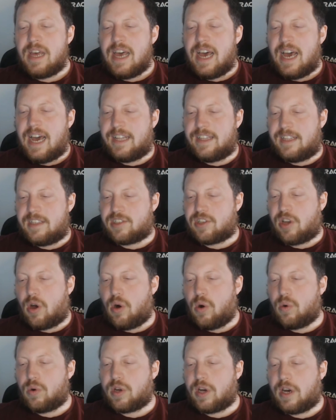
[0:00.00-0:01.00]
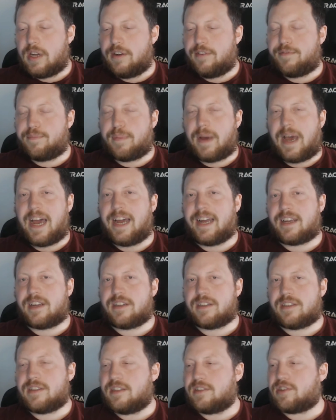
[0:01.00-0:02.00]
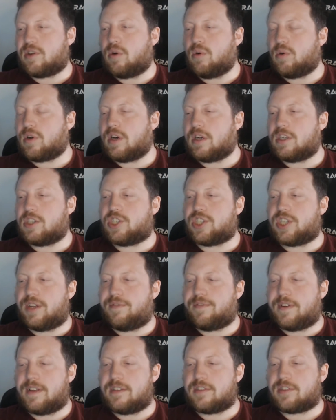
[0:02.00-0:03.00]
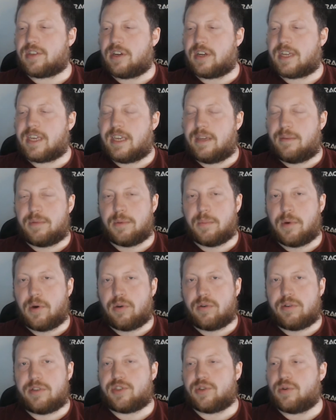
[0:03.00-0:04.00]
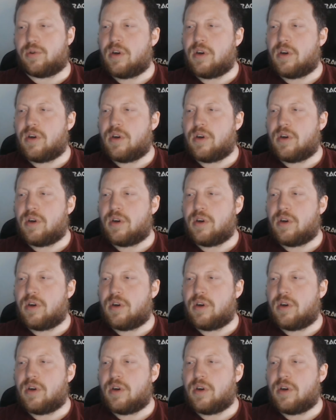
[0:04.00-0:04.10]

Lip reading: and this whole kind of pack, this whole kind of sheath is going to keep your multi-tool